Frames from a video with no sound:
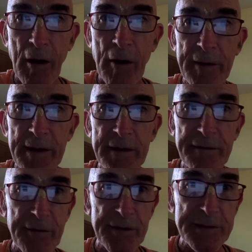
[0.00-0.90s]
already
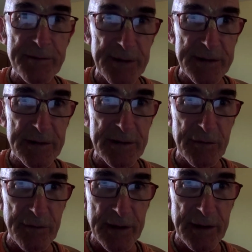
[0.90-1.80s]
devotees present to
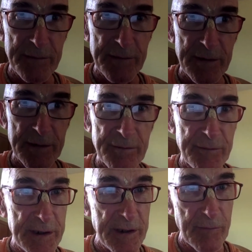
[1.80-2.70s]
greet him when
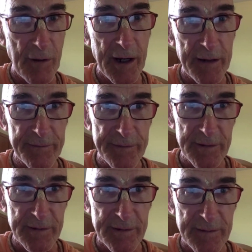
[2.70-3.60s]
he arrived,
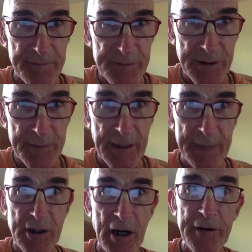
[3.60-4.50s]

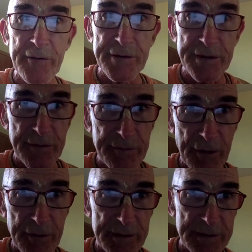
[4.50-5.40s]
sometimes hundreds of
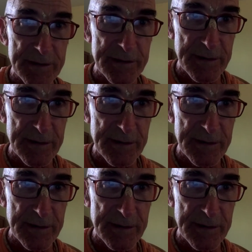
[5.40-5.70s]
devotees.